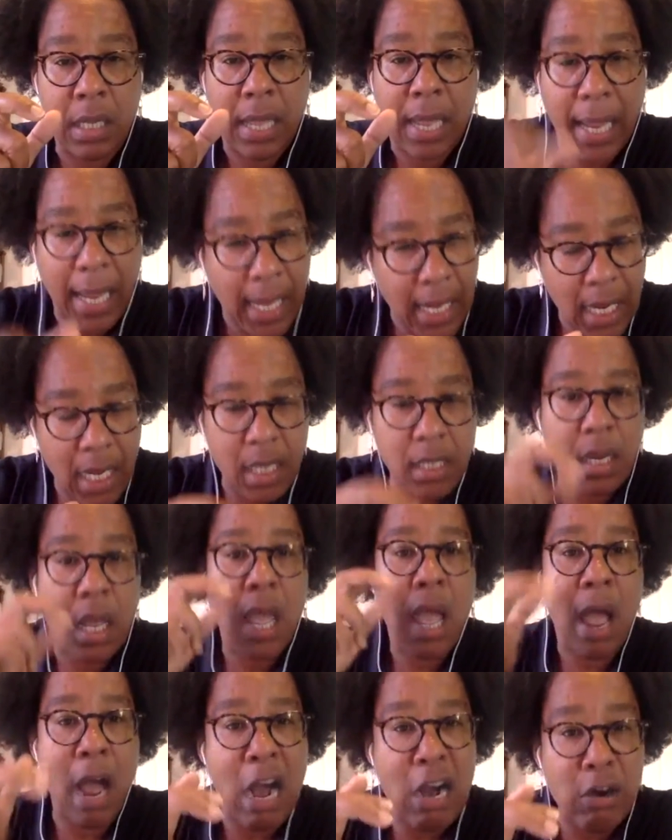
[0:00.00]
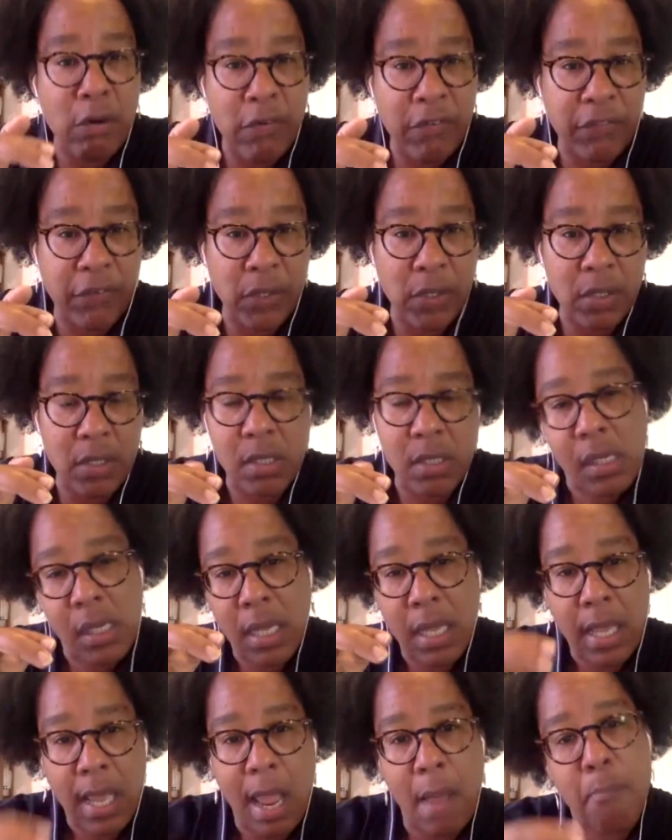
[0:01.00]
and helpful
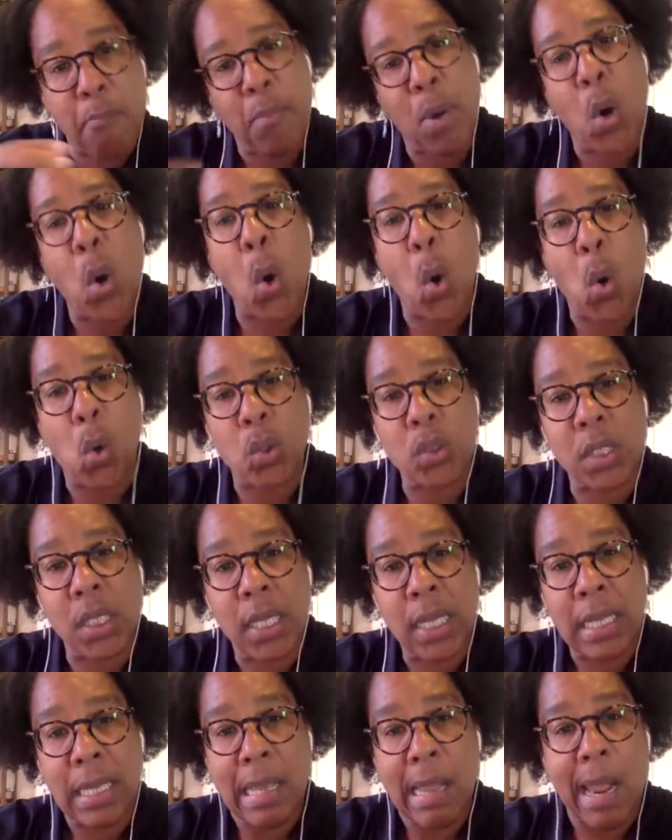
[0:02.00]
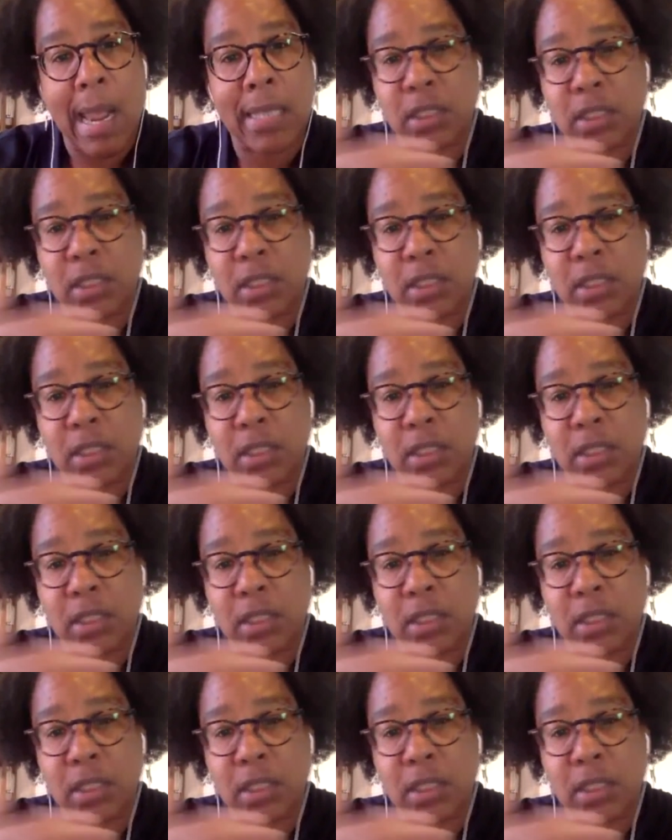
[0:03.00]
and bold at